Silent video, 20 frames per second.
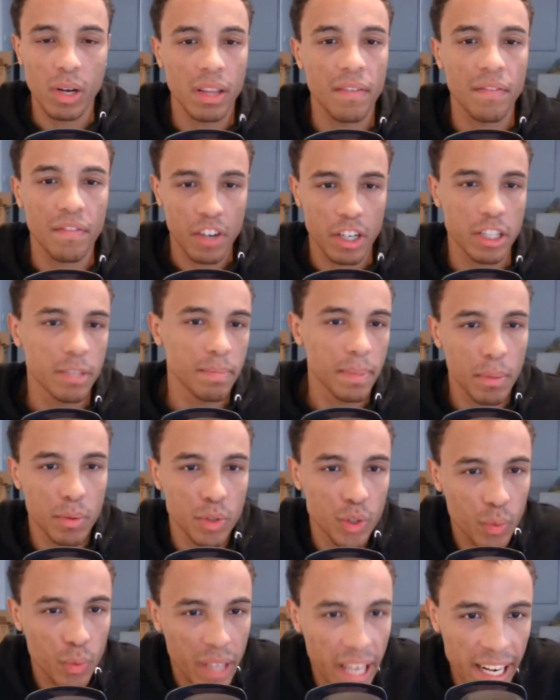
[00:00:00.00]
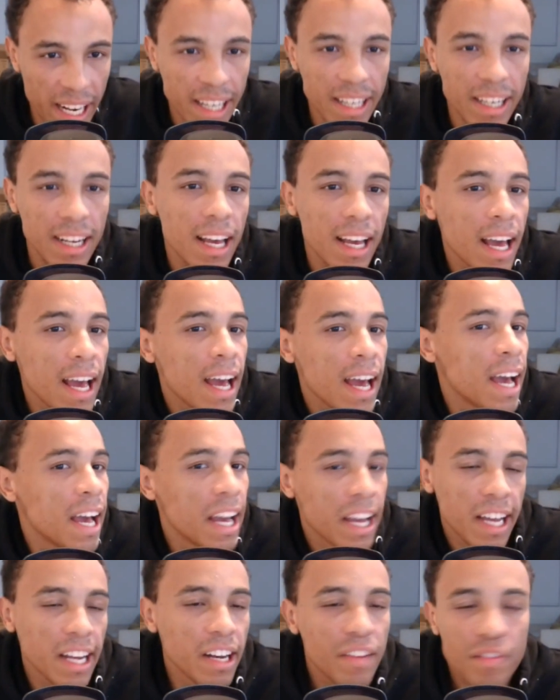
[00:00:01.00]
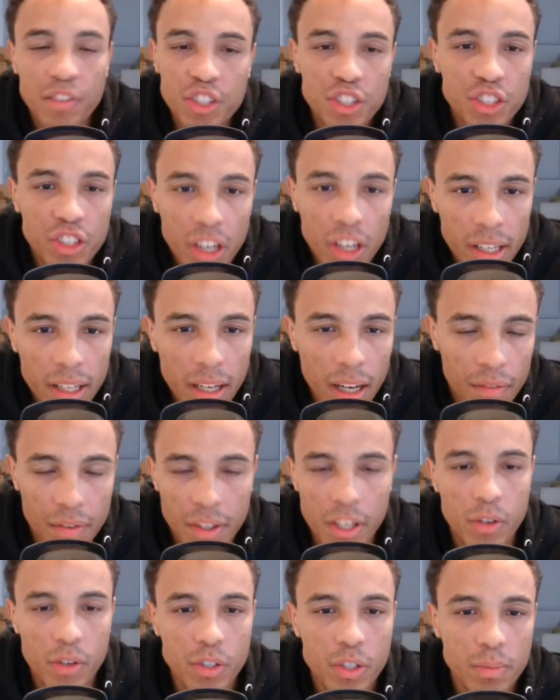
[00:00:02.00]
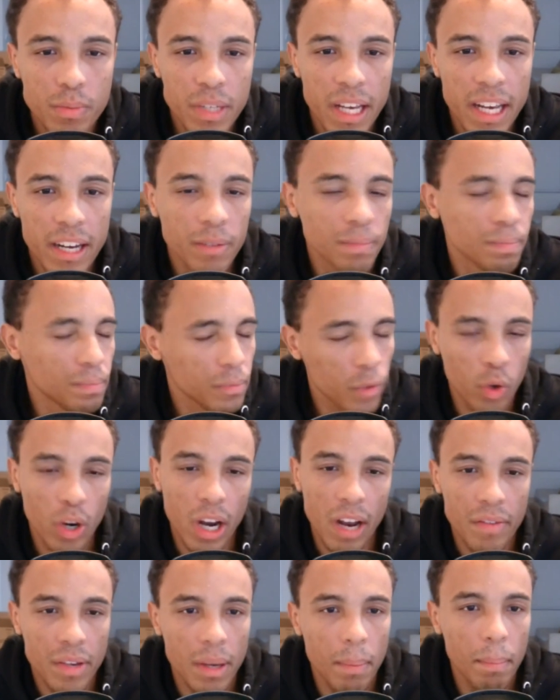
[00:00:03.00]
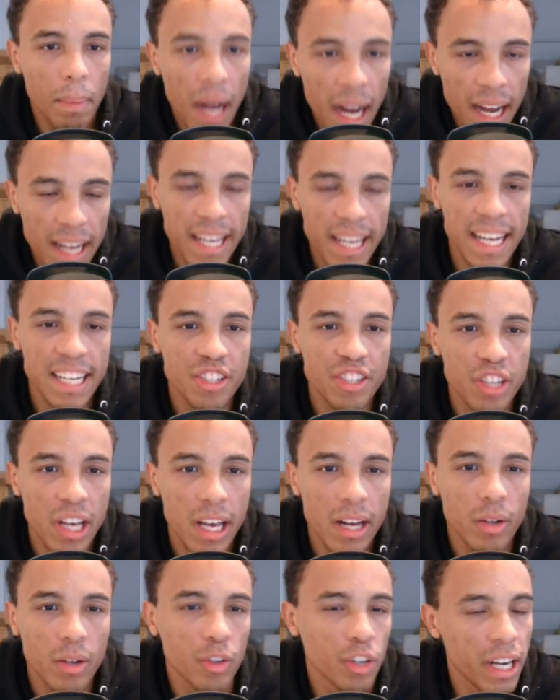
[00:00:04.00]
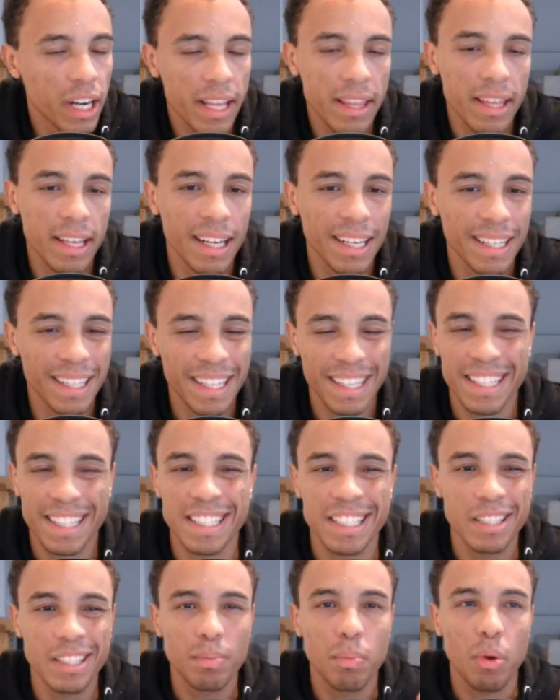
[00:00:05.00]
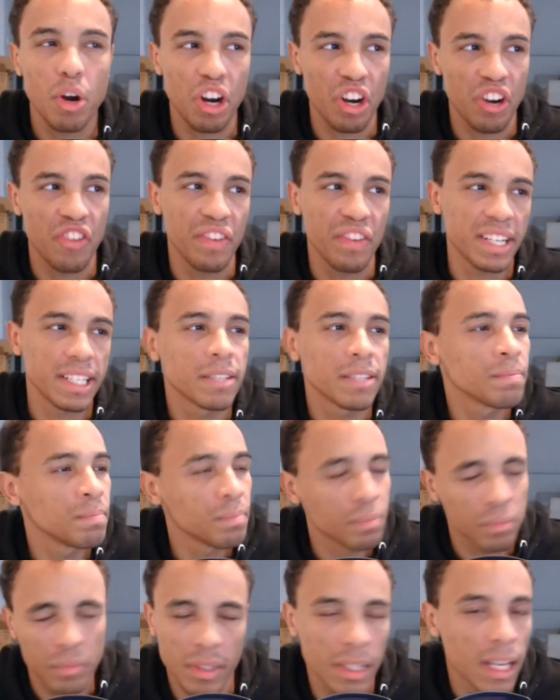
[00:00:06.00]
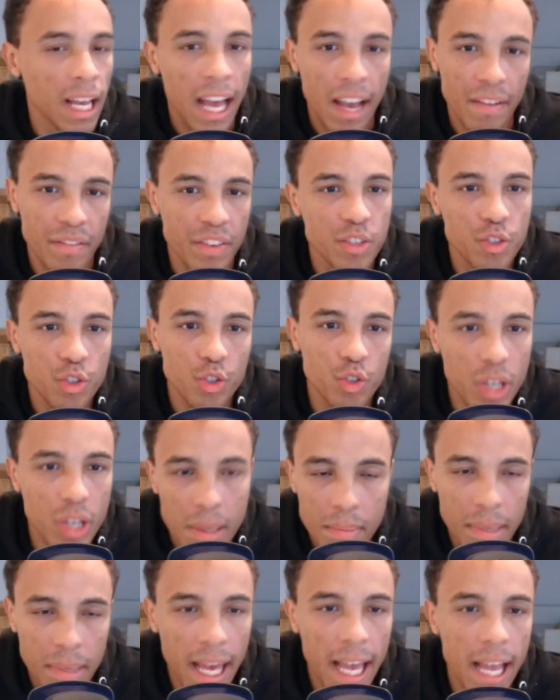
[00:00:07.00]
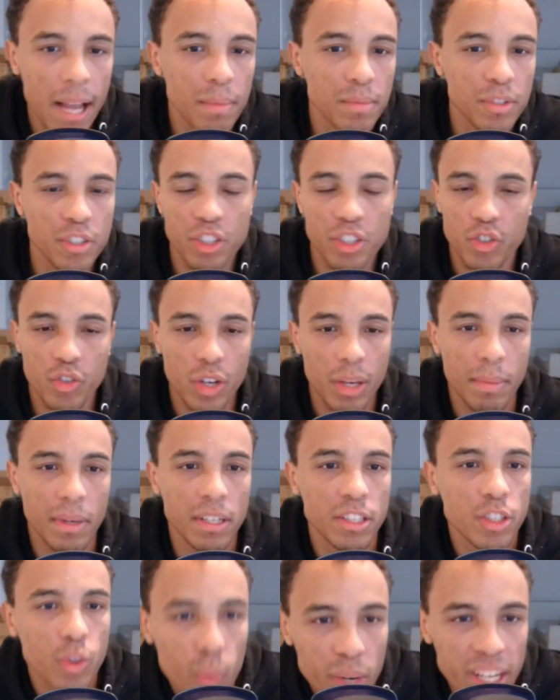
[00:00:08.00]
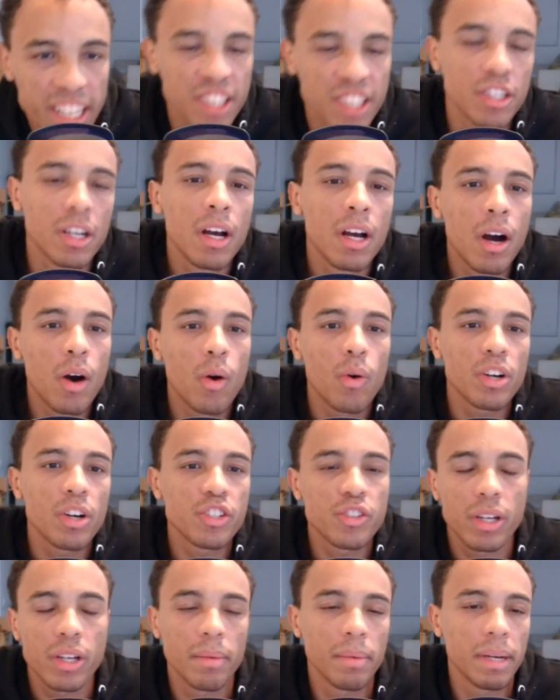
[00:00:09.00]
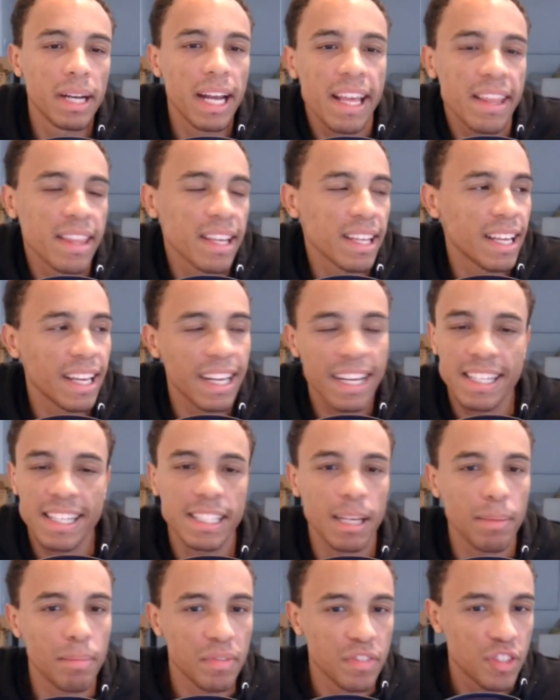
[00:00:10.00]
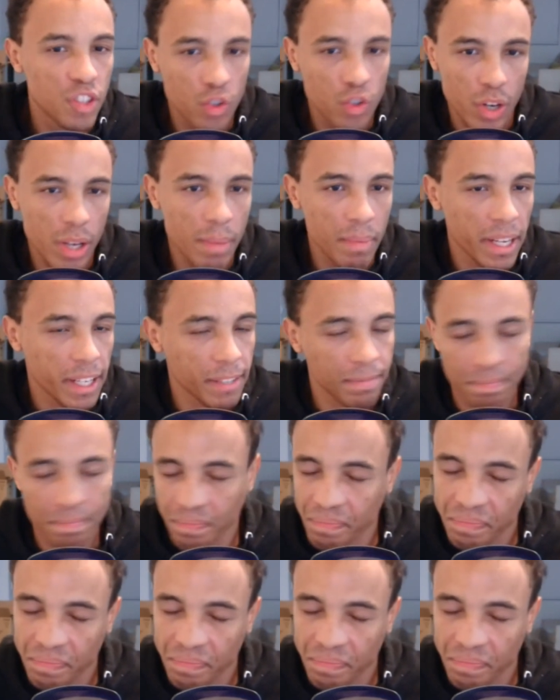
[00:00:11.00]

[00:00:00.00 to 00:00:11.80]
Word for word: of the first people to get it. And if you're starting off a YouTube channel or having a podcast channel or anything like that, this is perfect. If you stream games or stream on Twitch or stream on anything like any type of streaming